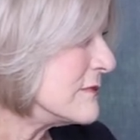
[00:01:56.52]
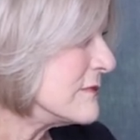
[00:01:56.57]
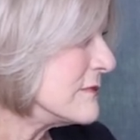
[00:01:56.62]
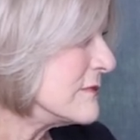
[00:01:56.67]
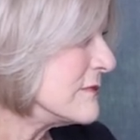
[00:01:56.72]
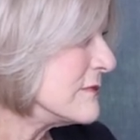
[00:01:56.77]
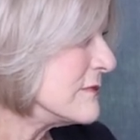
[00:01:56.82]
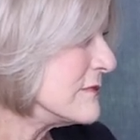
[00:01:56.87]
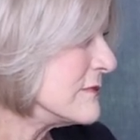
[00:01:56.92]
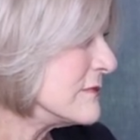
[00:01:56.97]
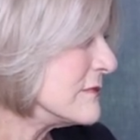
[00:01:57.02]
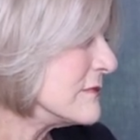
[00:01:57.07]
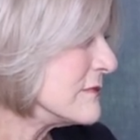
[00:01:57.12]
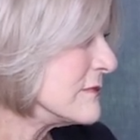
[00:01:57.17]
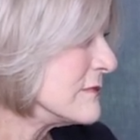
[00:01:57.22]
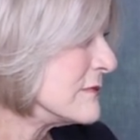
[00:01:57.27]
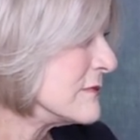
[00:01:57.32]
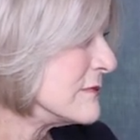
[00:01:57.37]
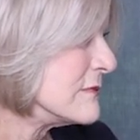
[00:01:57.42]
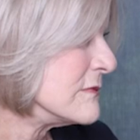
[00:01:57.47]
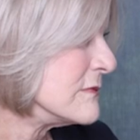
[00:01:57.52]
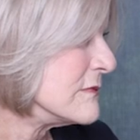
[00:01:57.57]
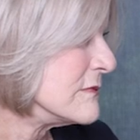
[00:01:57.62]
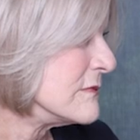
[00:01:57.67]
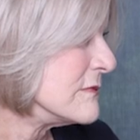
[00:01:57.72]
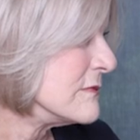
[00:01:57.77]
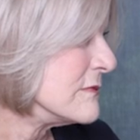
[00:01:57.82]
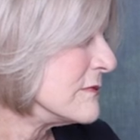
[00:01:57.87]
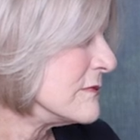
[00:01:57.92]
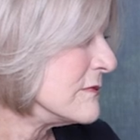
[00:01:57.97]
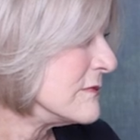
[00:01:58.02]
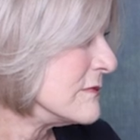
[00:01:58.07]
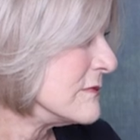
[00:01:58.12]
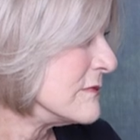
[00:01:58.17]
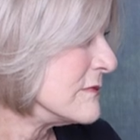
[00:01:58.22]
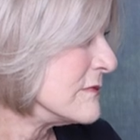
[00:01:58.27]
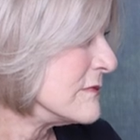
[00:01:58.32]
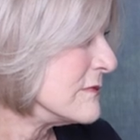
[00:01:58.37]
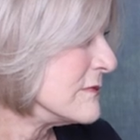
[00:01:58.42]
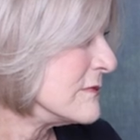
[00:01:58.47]

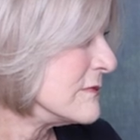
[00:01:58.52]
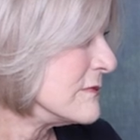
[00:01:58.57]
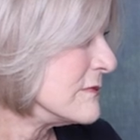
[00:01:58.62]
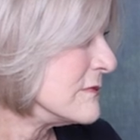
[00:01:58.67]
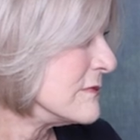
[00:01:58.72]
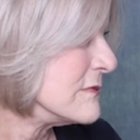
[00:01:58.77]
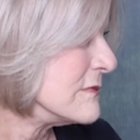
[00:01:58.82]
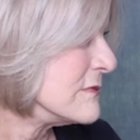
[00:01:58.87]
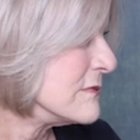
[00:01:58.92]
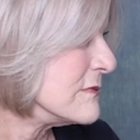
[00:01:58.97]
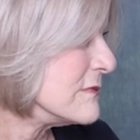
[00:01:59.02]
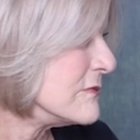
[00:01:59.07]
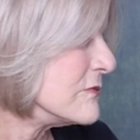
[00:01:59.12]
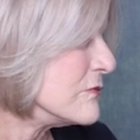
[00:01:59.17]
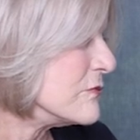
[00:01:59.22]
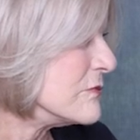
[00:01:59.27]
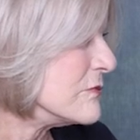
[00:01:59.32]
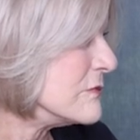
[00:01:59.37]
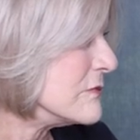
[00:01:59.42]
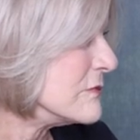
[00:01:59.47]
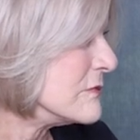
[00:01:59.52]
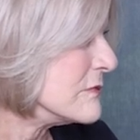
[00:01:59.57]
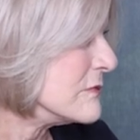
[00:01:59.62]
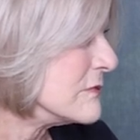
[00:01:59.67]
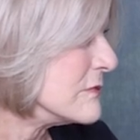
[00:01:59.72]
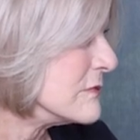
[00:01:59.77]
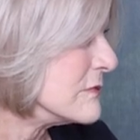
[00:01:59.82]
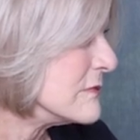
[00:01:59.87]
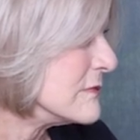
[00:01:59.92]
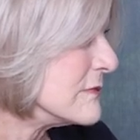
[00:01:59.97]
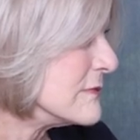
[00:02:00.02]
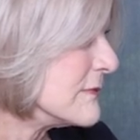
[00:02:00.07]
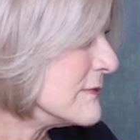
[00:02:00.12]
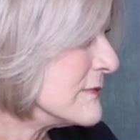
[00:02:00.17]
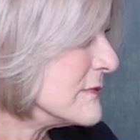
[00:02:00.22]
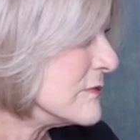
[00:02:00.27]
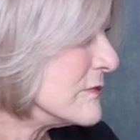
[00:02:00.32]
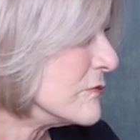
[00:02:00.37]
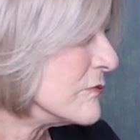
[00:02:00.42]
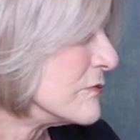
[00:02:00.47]

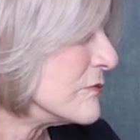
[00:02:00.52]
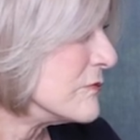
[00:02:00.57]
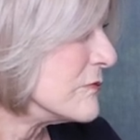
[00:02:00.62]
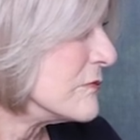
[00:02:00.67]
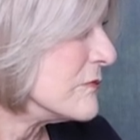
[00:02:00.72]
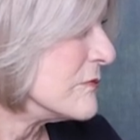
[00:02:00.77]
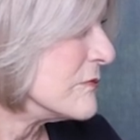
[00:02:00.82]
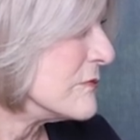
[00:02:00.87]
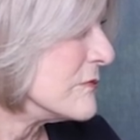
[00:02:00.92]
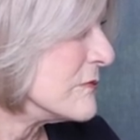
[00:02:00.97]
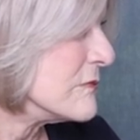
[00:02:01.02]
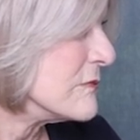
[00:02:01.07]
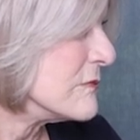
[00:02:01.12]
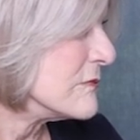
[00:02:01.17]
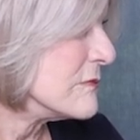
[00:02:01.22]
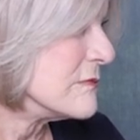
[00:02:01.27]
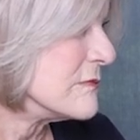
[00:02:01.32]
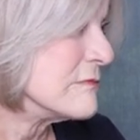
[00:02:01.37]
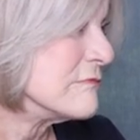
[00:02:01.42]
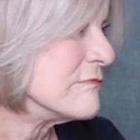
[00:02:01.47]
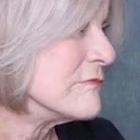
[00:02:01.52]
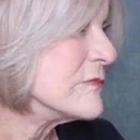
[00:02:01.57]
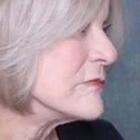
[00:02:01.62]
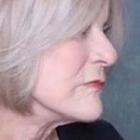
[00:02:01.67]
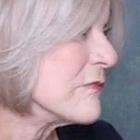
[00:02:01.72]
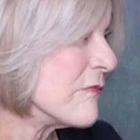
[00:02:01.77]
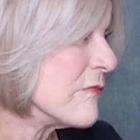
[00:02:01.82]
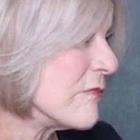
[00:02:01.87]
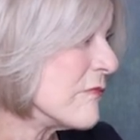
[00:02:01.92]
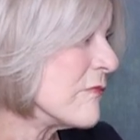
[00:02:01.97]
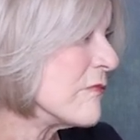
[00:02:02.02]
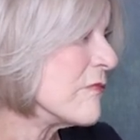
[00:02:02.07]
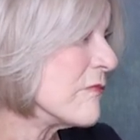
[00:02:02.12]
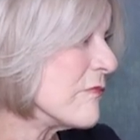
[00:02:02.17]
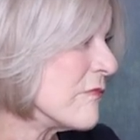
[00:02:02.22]
No words are spoken by the person on screen.